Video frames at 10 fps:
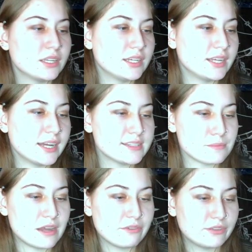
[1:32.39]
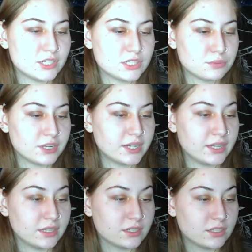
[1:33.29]
It has a matte finish
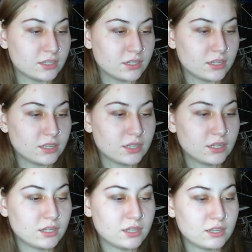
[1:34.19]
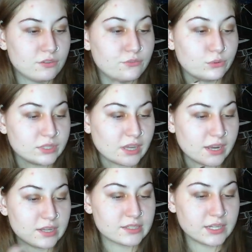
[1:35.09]
spray, full
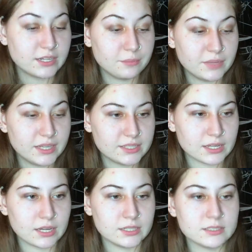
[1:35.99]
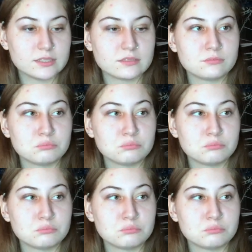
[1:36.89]
size and a mini size.